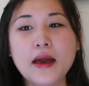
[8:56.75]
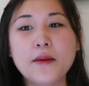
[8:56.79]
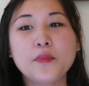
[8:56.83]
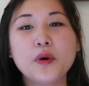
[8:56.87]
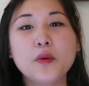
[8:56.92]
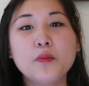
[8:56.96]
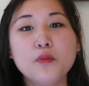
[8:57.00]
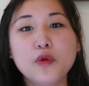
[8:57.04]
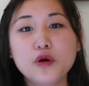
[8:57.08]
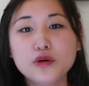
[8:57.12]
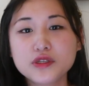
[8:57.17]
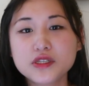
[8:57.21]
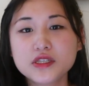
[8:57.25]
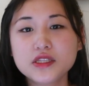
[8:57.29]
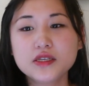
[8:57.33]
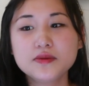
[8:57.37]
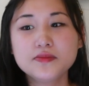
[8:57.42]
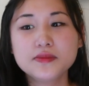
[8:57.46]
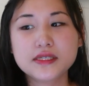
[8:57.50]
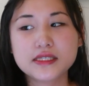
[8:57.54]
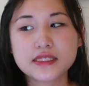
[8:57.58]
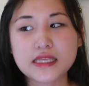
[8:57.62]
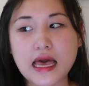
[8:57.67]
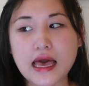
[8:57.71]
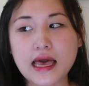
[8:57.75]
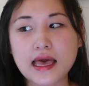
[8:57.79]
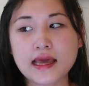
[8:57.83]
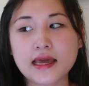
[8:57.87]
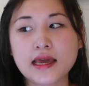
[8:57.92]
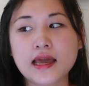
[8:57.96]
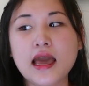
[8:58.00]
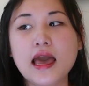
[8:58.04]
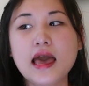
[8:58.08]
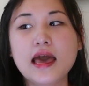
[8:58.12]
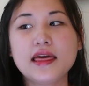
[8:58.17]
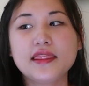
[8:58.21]
but most of them
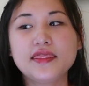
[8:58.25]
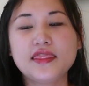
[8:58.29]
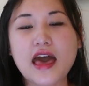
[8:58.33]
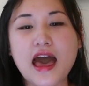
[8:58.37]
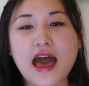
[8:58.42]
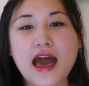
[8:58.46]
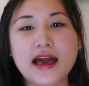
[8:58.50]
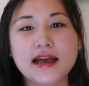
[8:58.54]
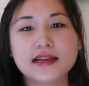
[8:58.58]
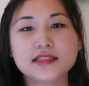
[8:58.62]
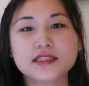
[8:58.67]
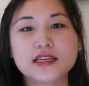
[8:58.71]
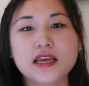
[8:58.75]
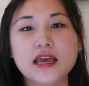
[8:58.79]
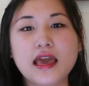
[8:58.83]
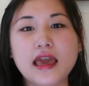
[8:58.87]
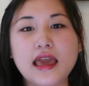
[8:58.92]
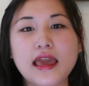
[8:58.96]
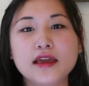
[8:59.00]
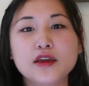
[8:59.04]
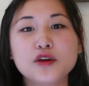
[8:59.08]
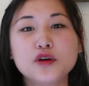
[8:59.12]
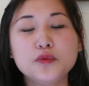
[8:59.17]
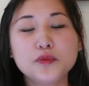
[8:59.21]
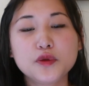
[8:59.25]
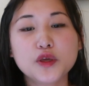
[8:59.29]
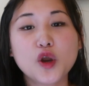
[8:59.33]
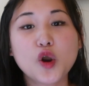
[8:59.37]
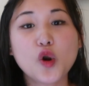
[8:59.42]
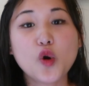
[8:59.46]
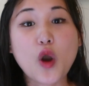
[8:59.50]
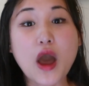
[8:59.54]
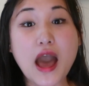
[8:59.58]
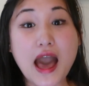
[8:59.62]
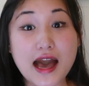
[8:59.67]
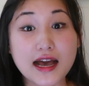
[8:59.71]
say that a
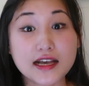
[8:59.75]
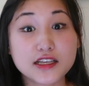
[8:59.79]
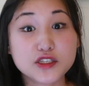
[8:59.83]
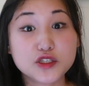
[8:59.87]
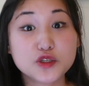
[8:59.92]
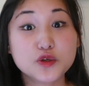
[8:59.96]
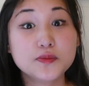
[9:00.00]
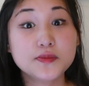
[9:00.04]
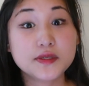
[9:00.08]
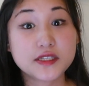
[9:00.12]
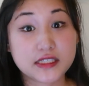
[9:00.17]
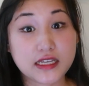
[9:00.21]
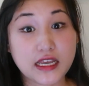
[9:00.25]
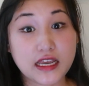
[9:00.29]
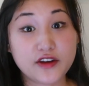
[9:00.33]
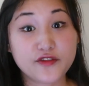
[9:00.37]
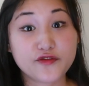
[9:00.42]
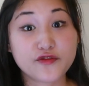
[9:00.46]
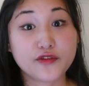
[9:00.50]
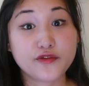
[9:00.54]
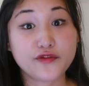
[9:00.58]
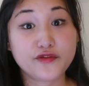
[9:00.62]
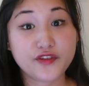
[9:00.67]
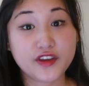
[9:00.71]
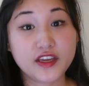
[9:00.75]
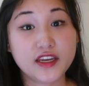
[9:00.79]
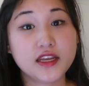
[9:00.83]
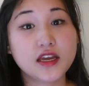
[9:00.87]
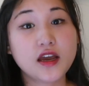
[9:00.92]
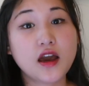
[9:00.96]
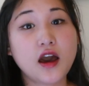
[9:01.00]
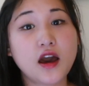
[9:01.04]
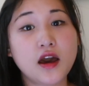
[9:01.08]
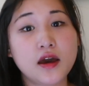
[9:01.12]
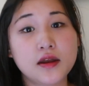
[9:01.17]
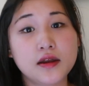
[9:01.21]
Gumiho has to abstain from
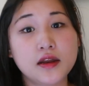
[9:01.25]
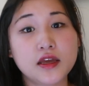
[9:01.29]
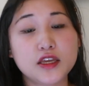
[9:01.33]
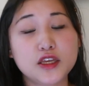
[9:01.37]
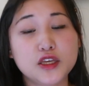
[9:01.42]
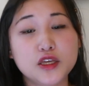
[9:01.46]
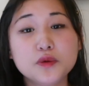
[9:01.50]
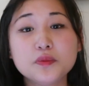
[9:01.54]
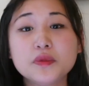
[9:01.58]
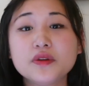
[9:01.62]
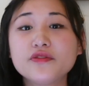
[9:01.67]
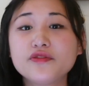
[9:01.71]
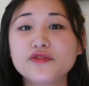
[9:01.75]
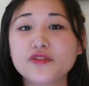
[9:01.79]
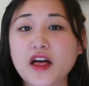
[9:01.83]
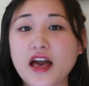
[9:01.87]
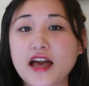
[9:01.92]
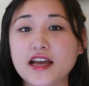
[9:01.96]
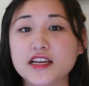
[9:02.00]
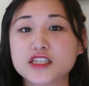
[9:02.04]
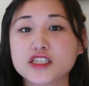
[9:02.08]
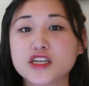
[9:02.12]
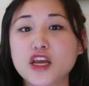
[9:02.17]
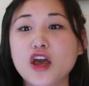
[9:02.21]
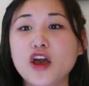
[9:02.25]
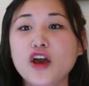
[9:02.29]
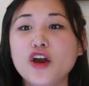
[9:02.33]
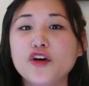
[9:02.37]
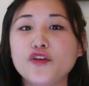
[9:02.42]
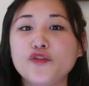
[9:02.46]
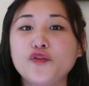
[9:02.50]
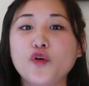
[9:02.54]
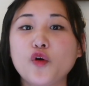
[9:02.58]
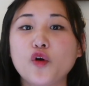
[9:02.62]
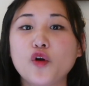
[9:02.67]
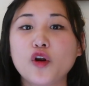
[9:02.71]
feeding on human flesh
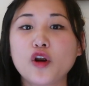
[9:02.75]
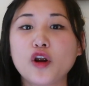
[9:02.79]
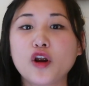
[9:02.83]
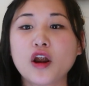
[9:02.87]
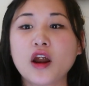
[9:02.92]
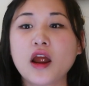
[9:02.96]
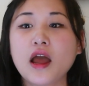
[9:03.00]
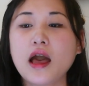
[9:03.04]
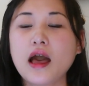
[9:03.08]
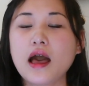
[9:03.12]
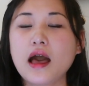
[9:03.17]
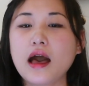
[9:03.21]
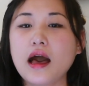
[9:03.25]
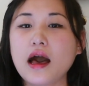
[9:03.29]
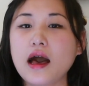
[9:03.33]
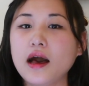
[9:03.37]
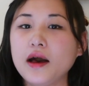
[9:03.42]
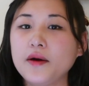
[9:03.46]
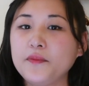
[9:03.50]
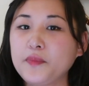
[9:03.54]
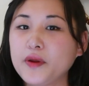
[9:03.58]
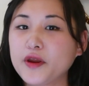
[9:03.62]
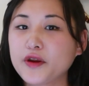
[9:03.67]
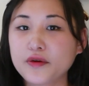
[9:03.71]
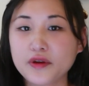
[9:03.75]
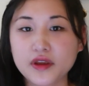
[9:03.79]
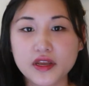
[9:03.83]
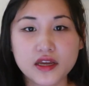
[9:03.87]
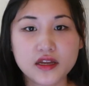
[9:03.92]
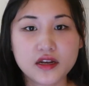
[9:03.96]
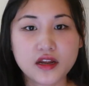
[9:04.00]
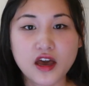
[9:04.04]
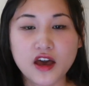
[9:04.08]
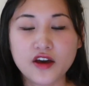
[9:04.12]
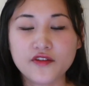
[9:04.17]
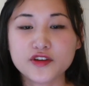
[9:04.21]
for a
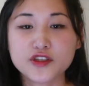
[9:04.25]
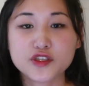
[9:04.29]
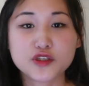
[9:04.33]
period of a